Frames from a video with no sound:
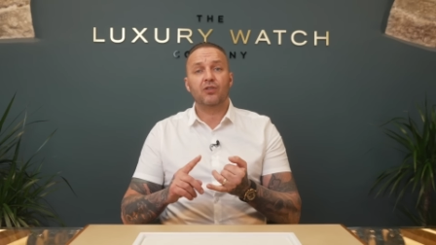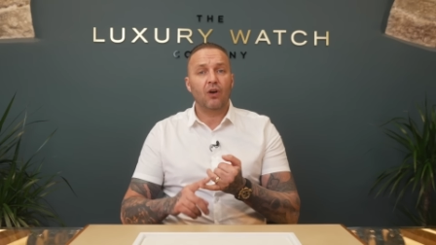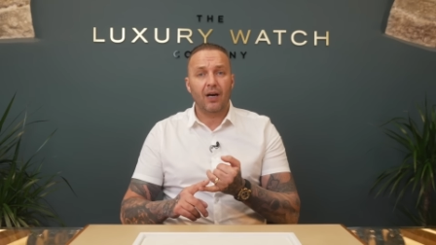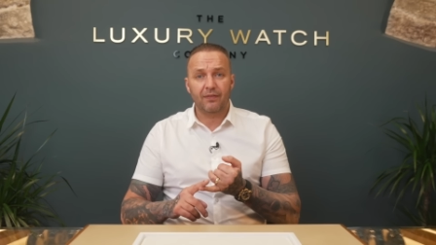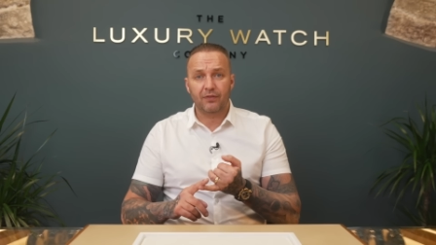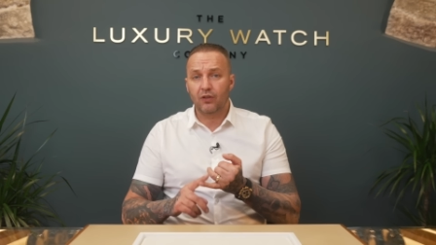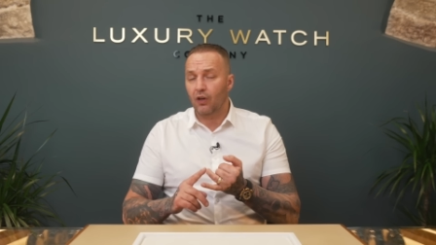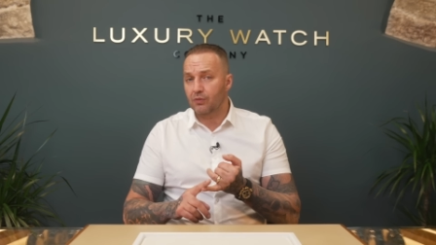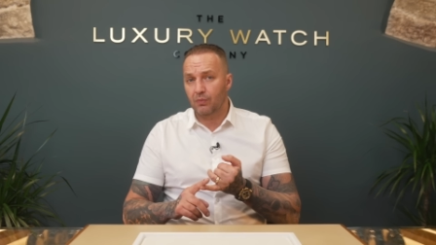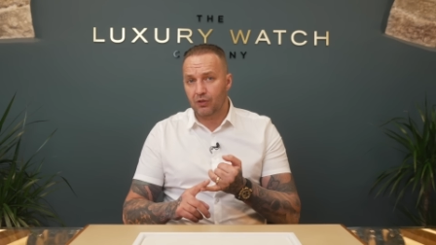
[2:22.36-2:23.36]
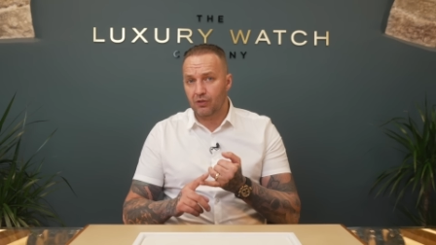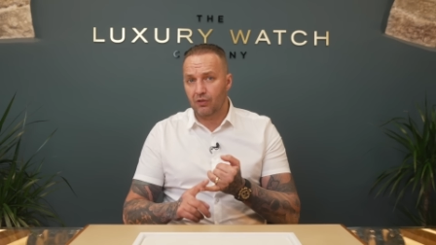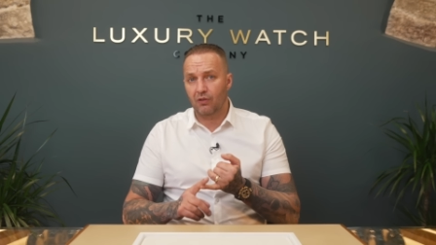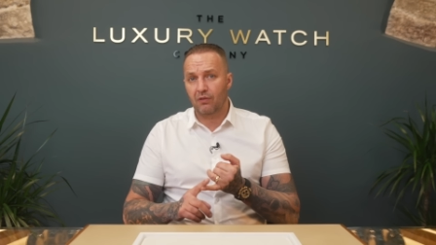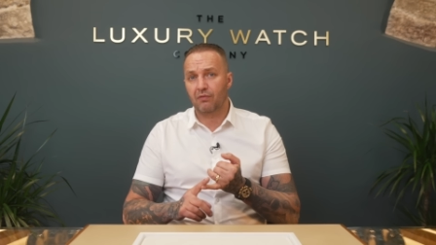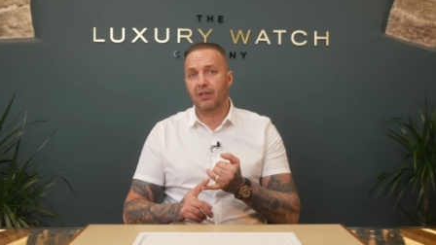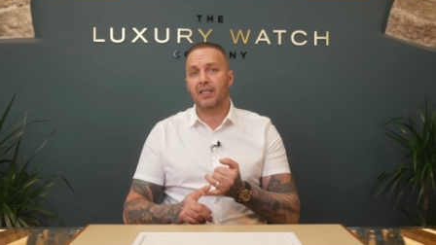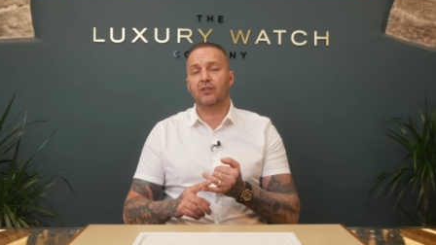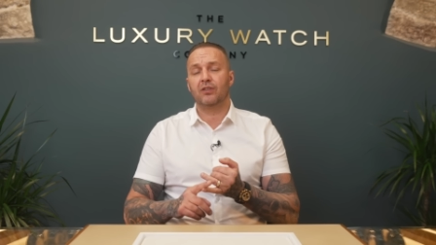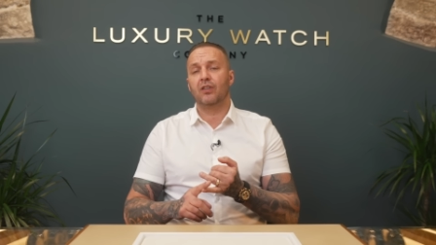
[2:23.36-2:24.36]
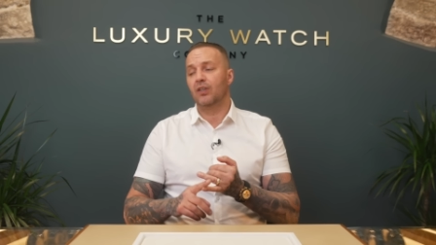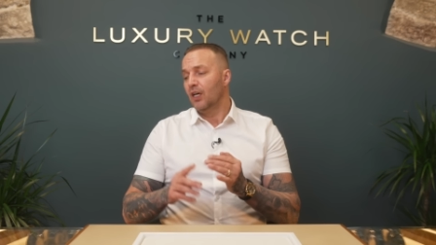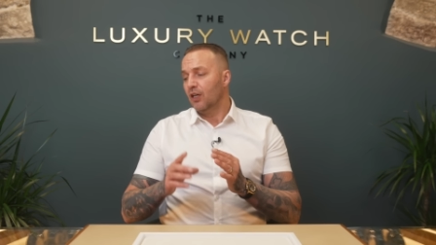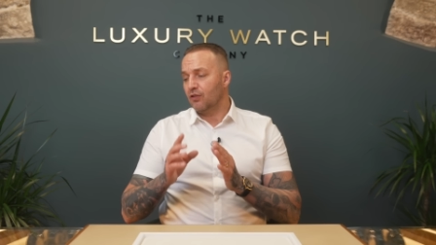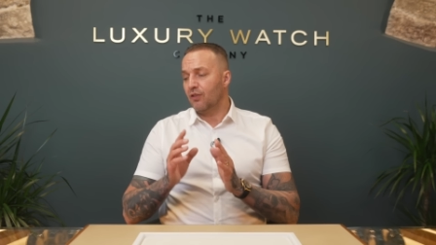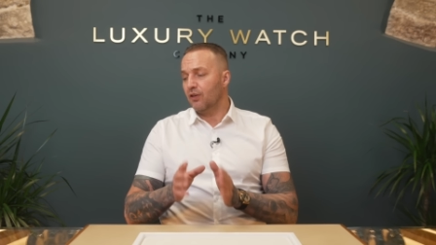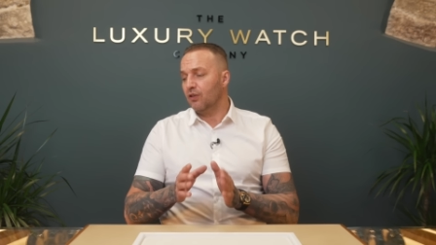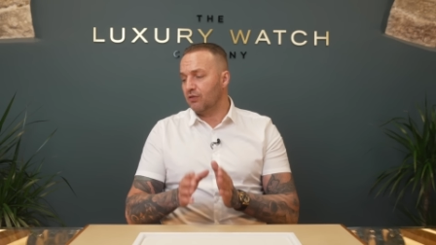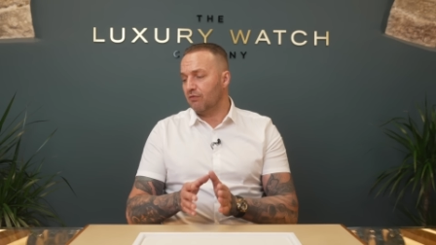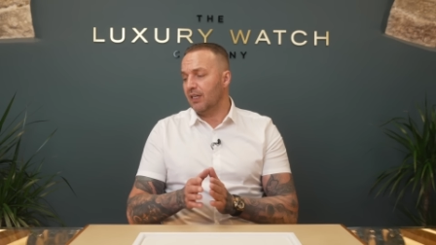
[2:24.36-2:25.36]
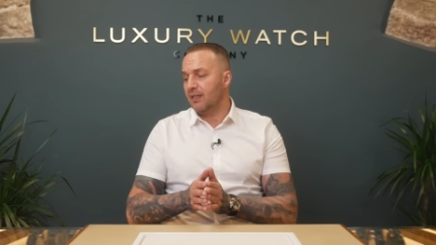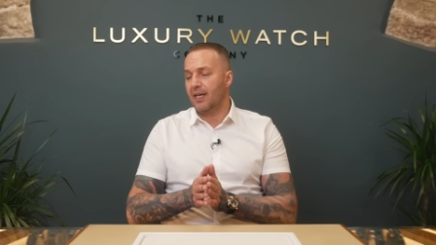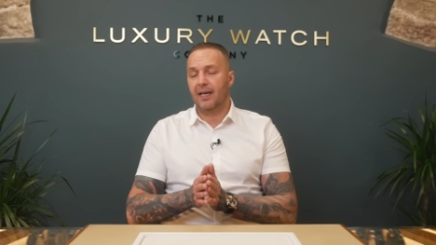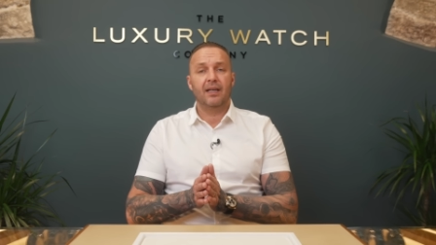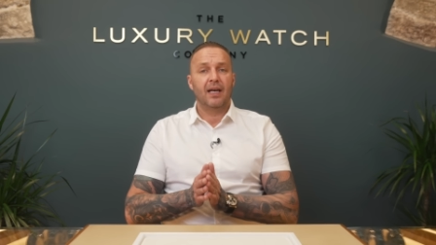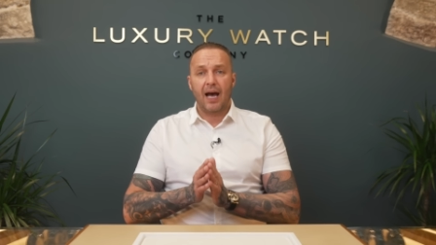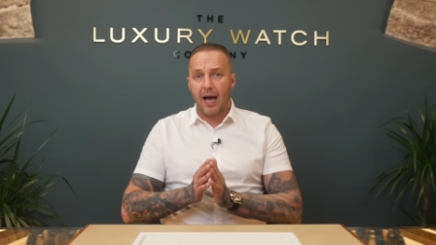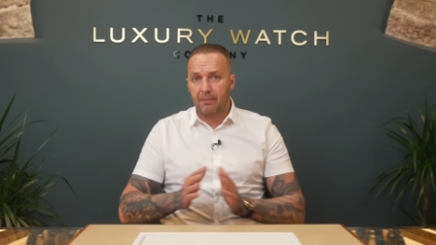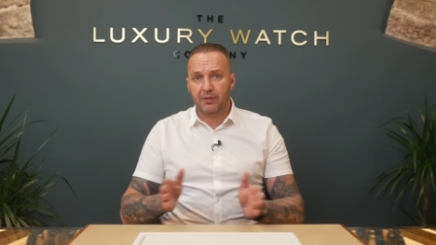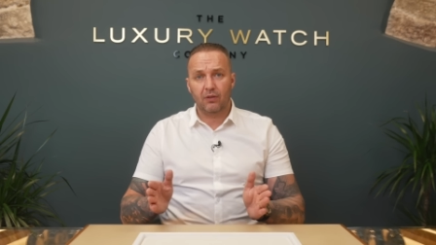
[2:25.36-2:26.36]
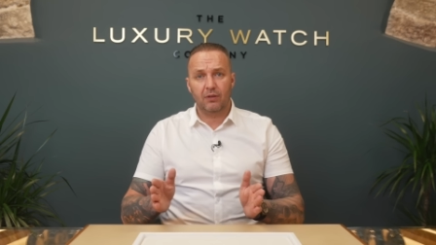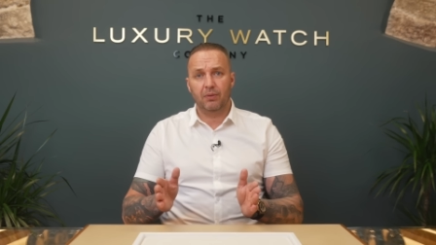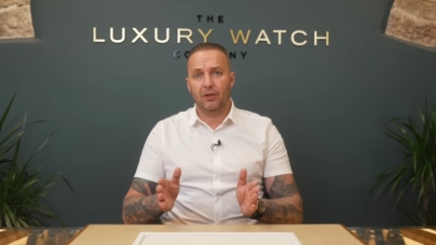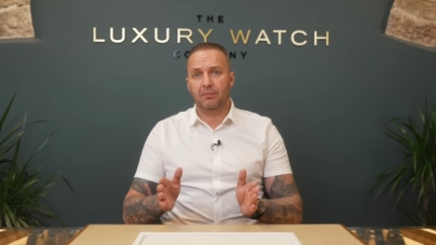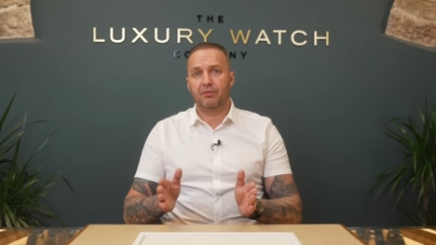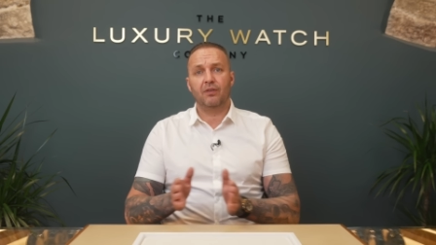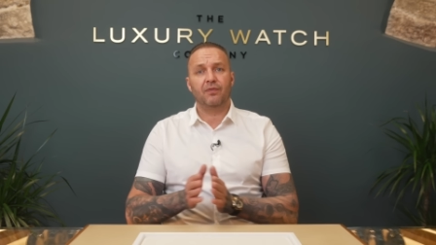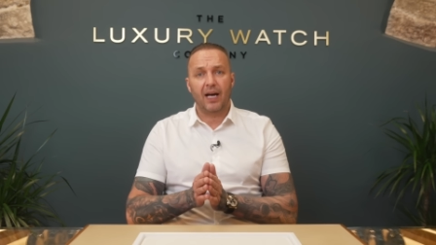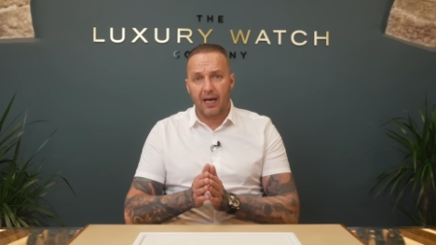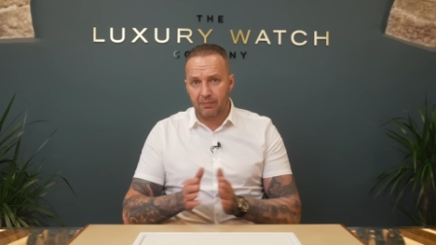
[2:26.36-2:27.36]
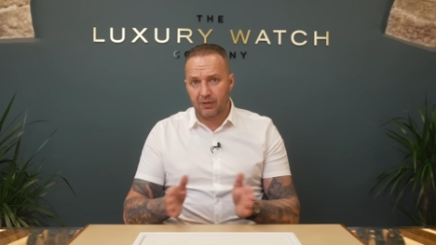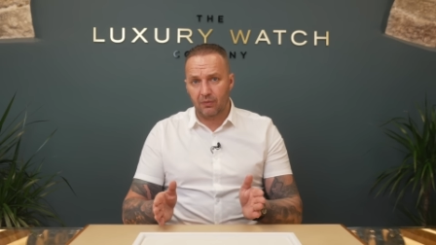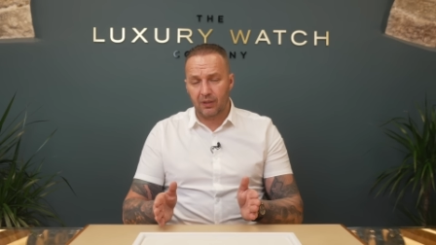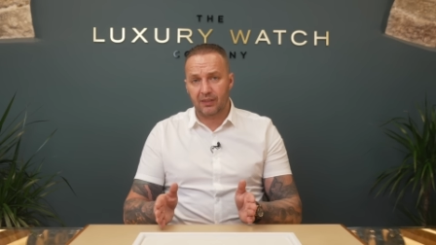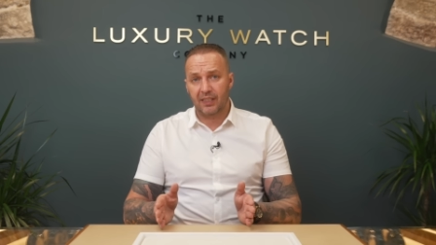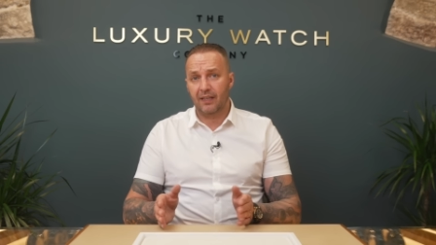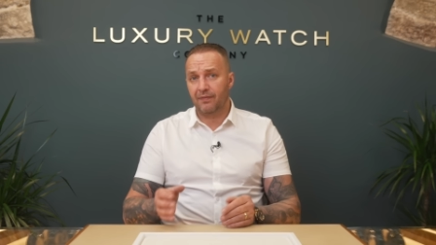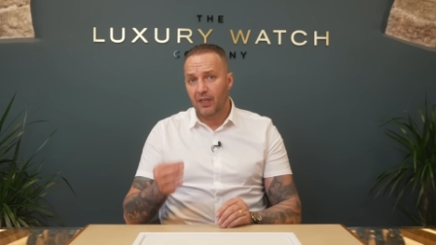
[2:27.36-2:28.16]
sought after not as much as the other three. So, so those three there absolutely bulletproof, absolutely safe.